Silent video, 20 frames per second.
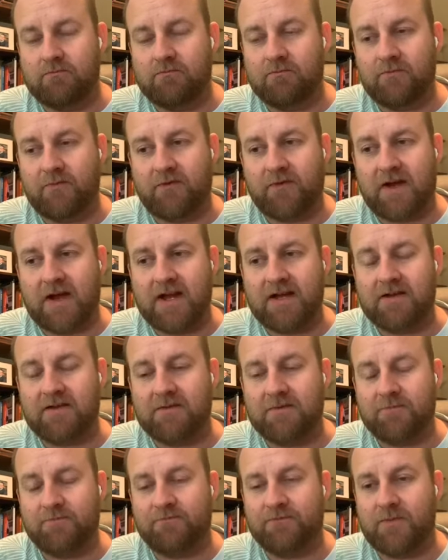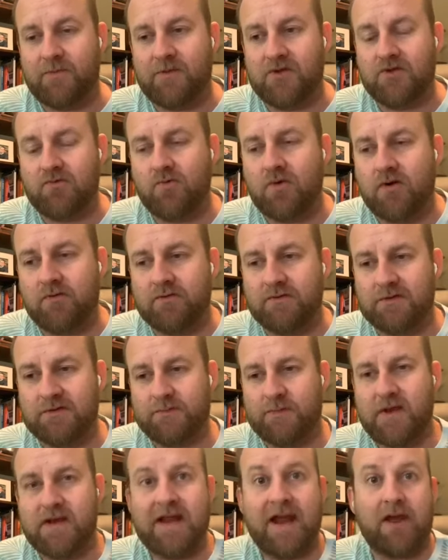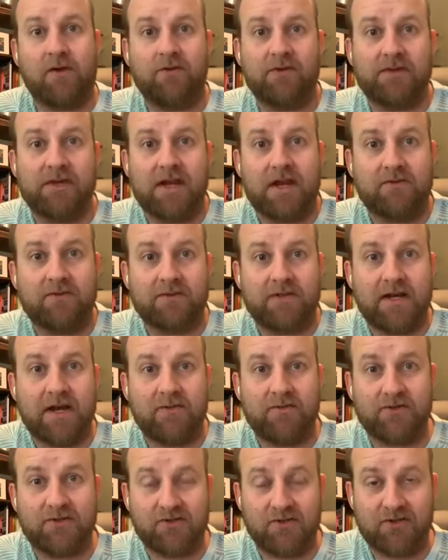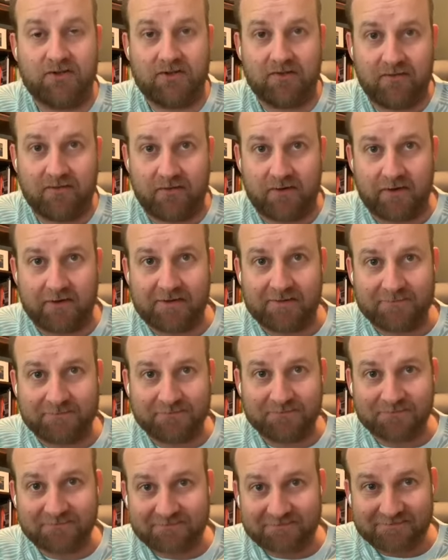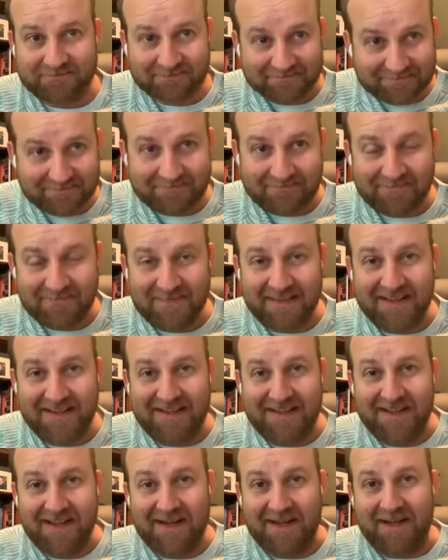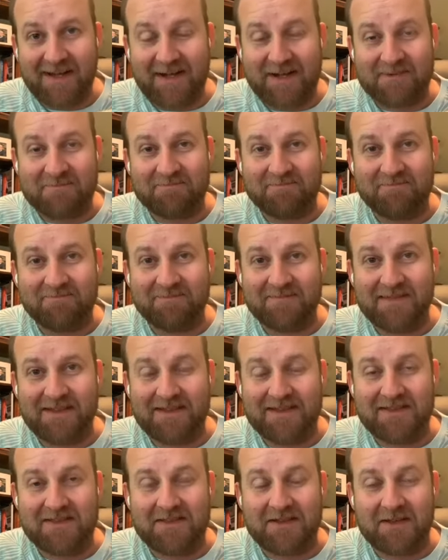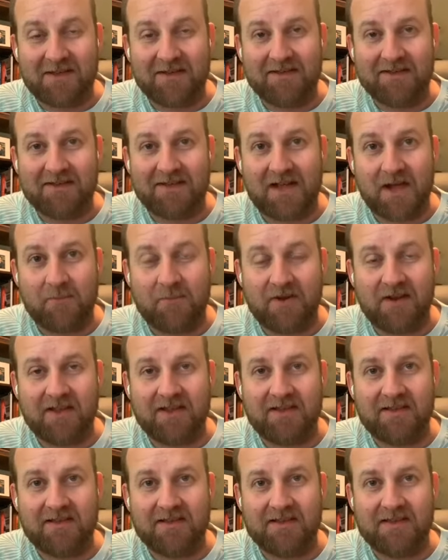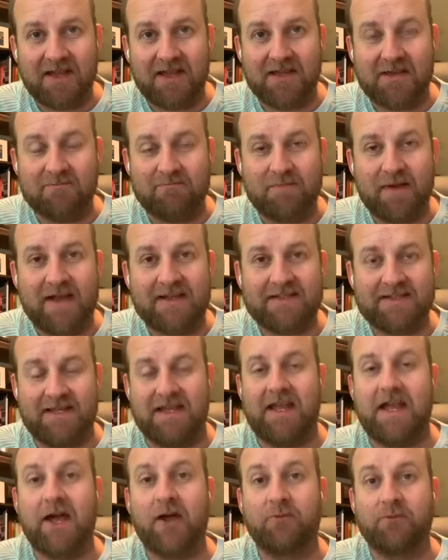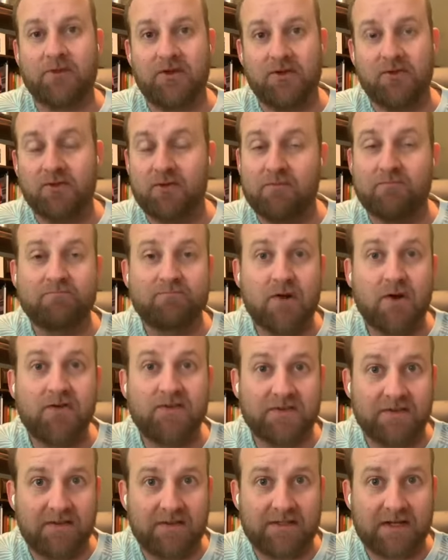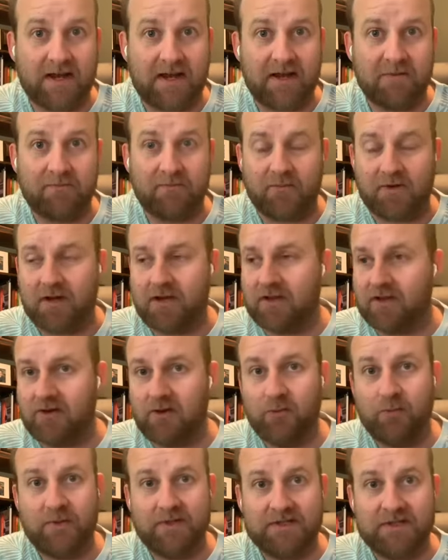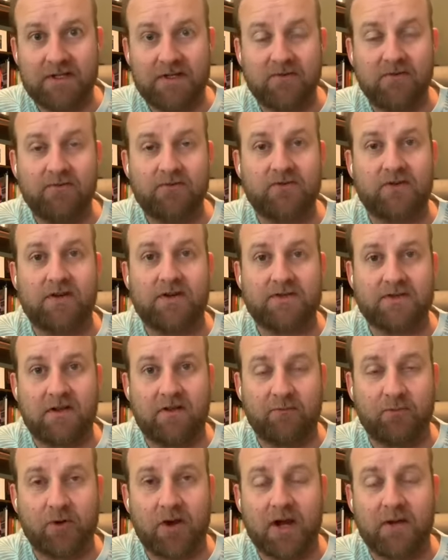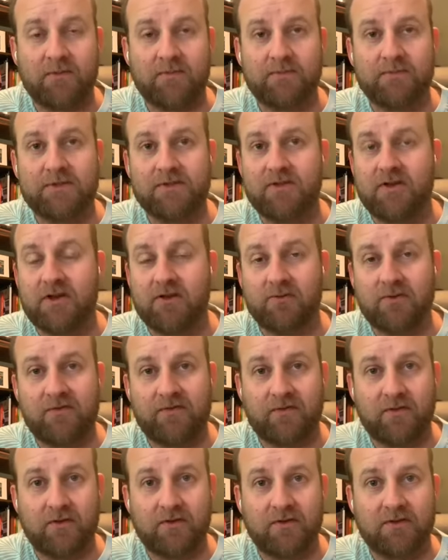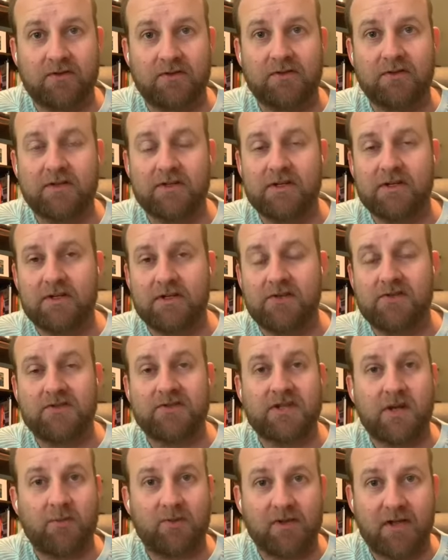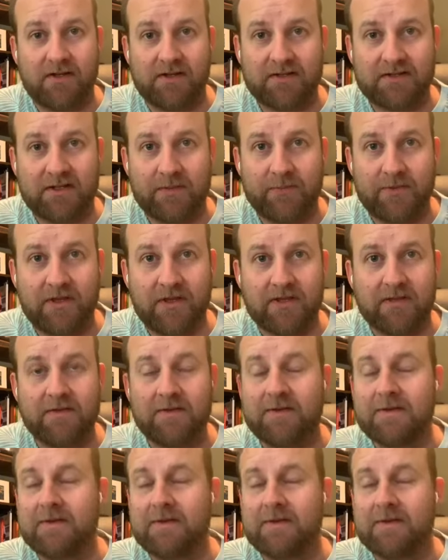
find. You won't spend hours and hours and hours searching for the company that can best help you most of the time, right? Like you're busy trying to solve problems. You get a referral. You stumble onto something,